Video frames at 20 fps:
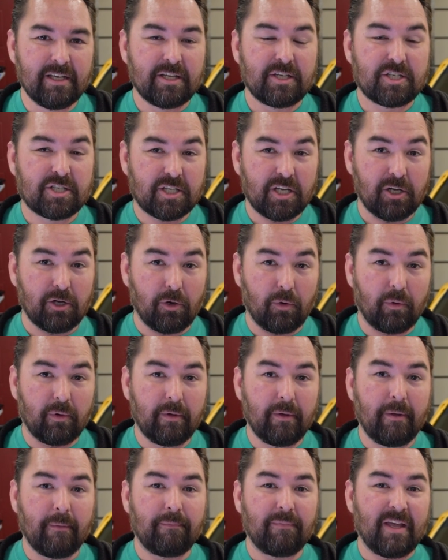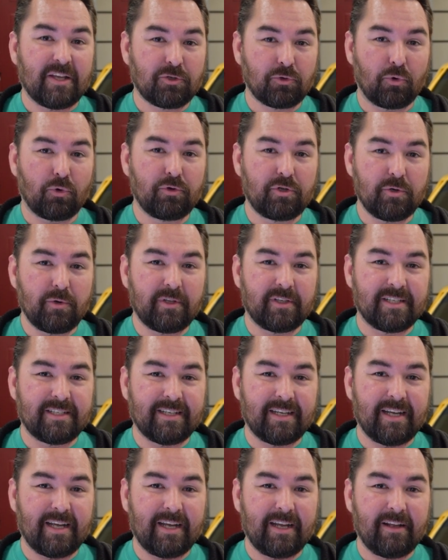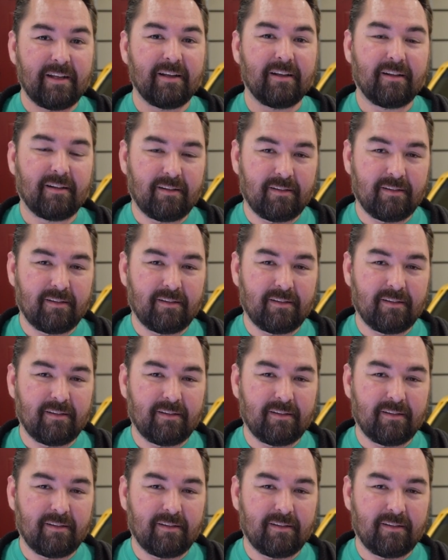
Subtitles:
So that's what we're doing today.